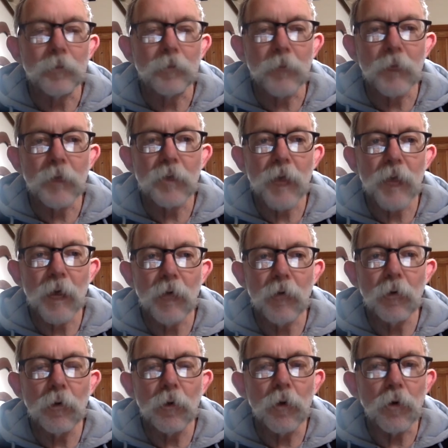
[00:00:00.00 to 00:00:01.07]
is to have a
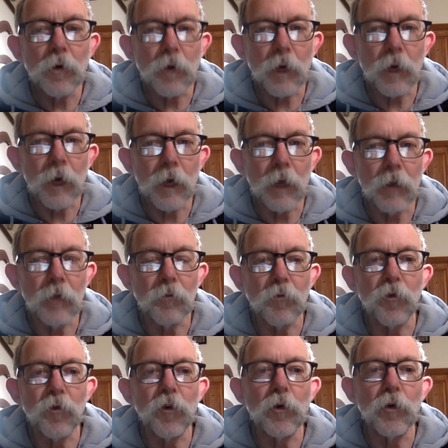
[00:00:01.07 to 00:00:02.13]
look at the
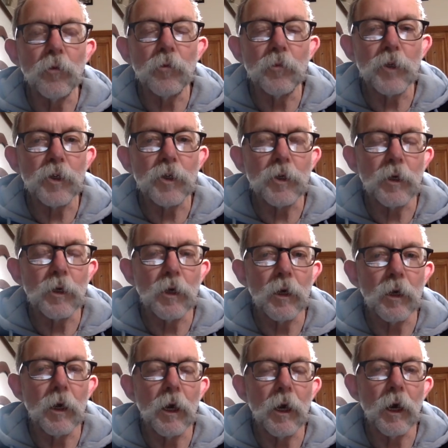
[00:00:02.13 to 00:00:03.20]
films
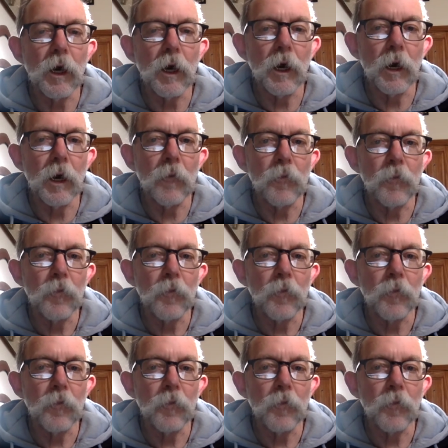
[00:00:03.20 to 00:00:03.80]
that